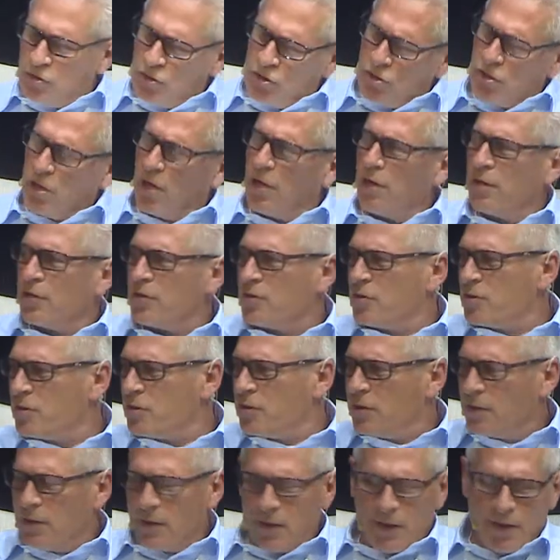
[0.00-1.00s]

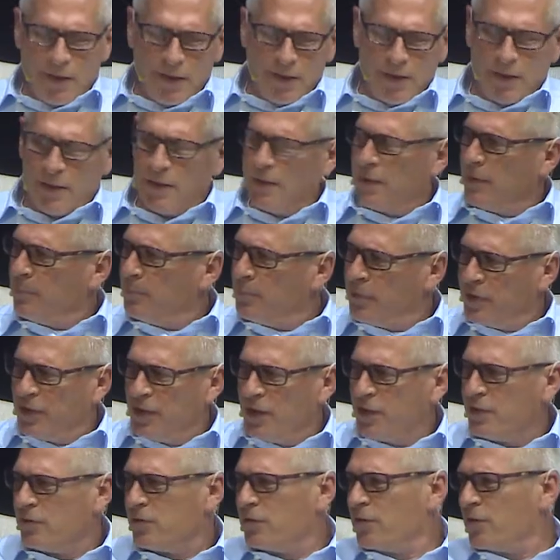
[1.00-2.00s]
charts,
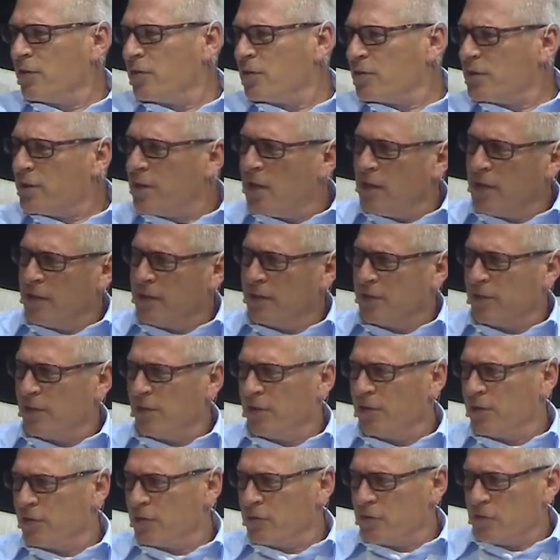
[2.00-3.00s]
predictors,
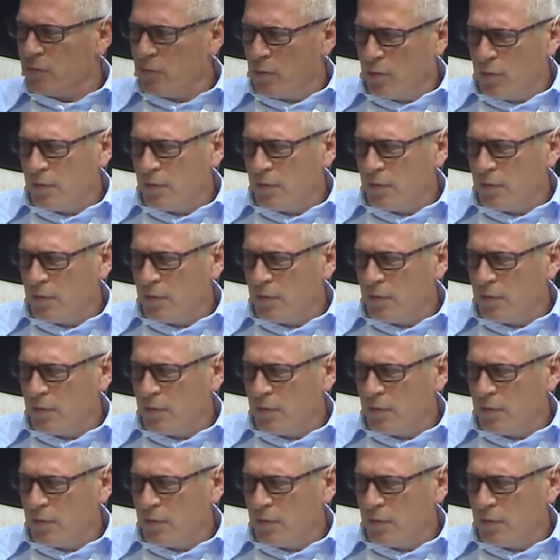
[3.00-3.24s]
calendars,